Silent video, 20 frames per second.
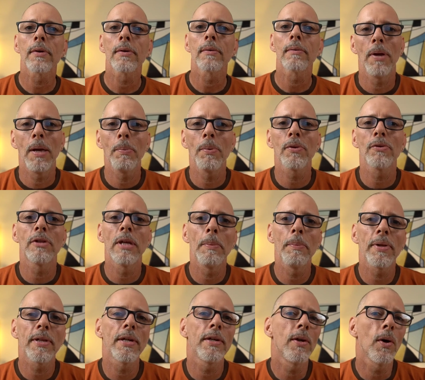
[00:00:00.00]
People
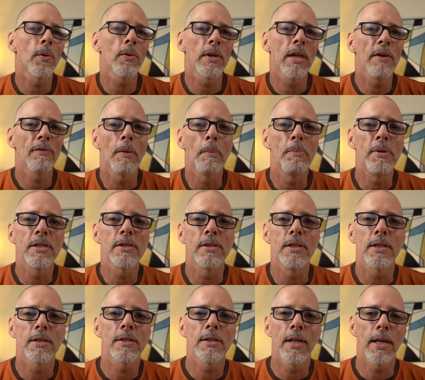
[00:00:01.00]
typically don't leave a
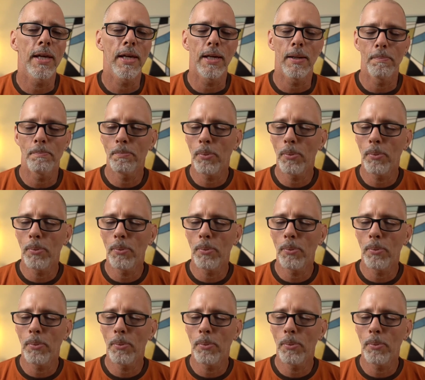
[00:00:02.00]
business thinking,